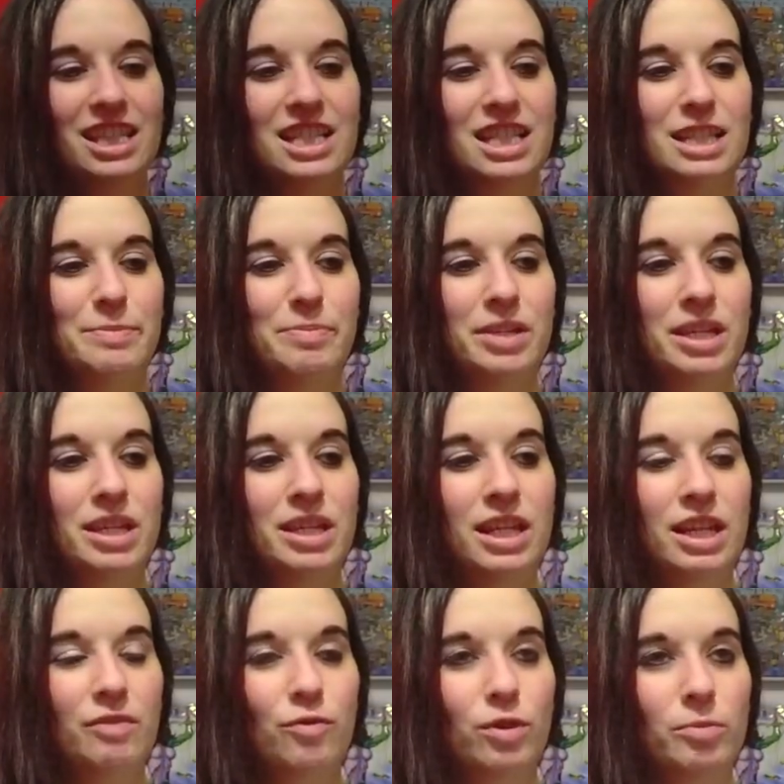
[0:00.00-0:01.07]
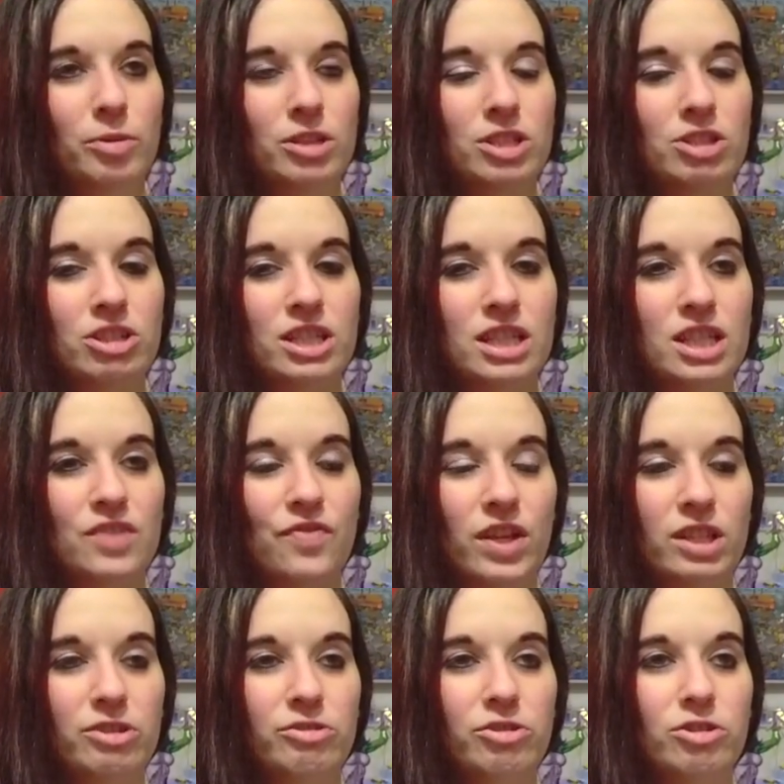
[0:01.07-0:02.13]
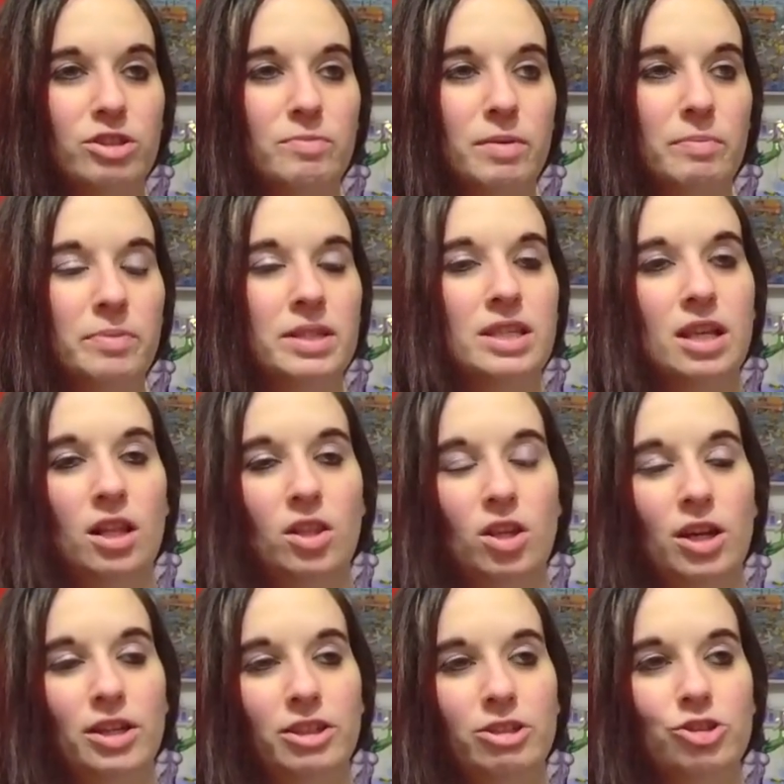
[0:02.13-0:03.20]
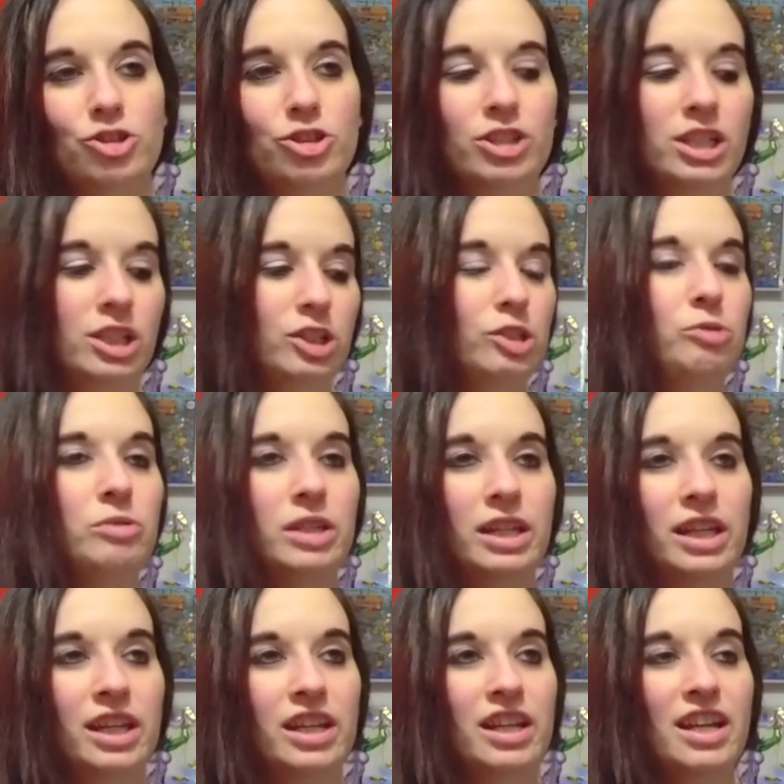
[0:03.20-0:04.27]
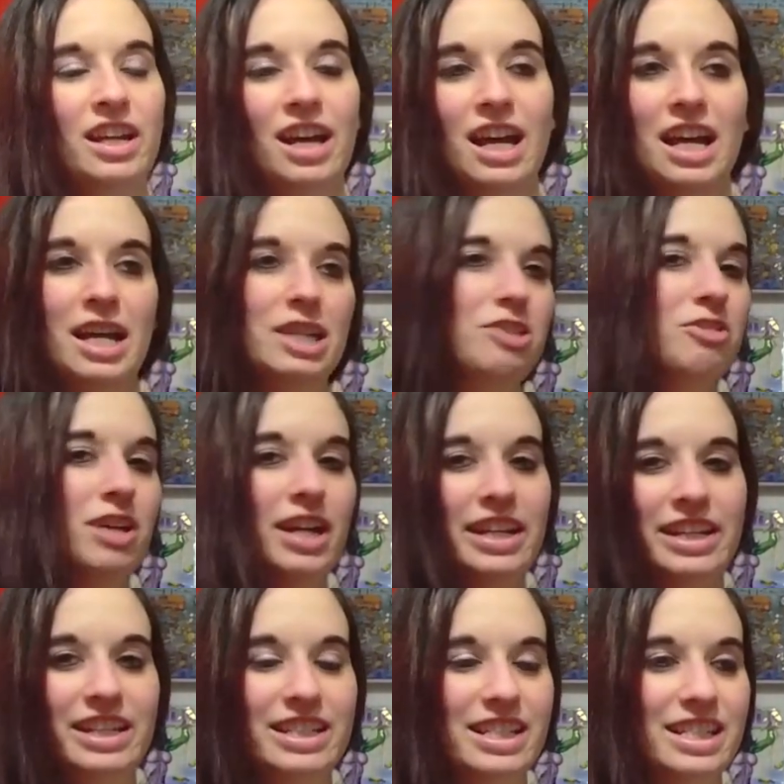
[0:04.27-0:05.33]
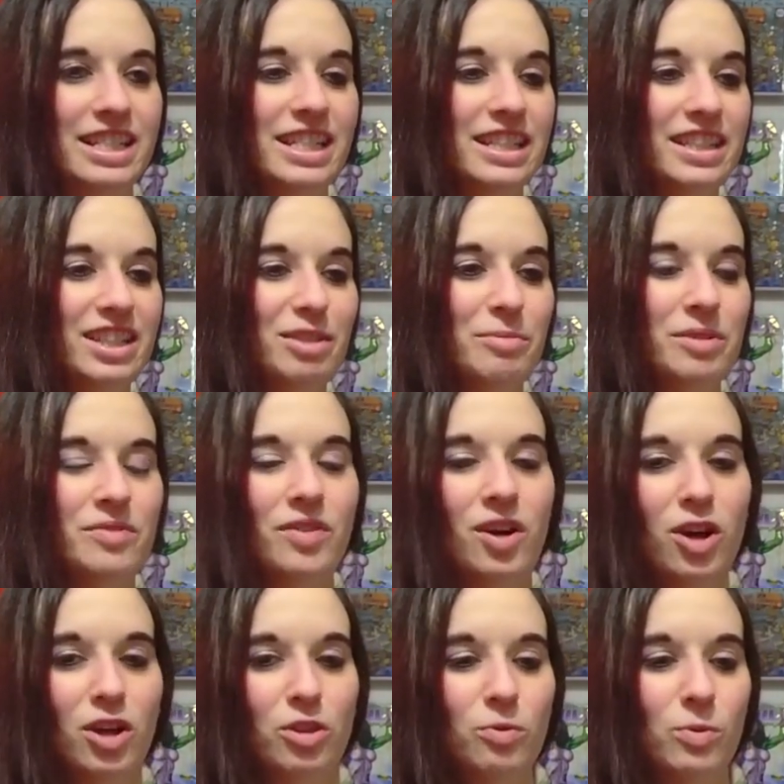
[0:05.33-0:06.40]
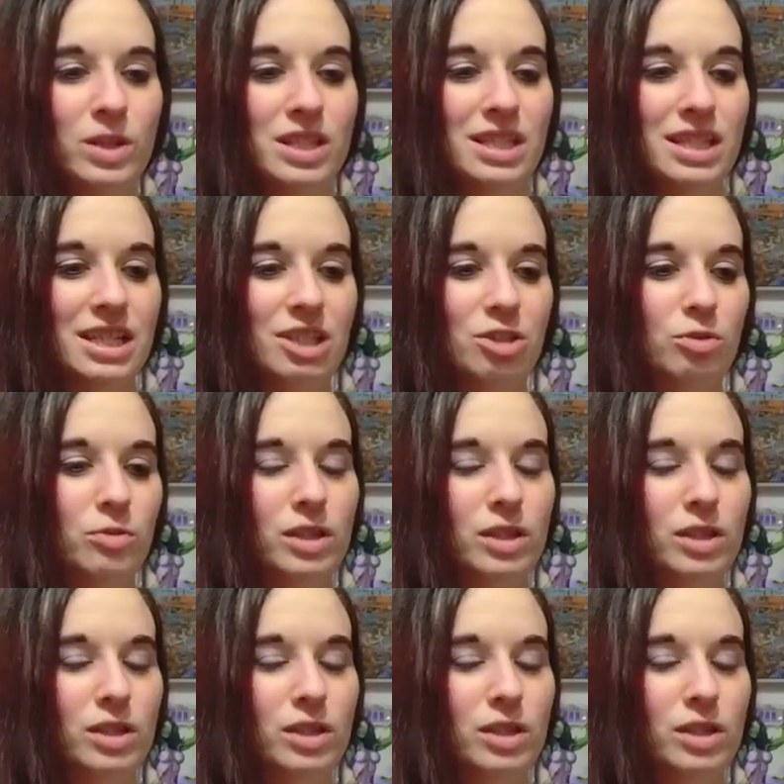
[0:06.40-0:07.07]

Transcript: this has been a 4-part series that's followed those Muppets along their journey. You get, you kind of get to see a little bit of all the ones that you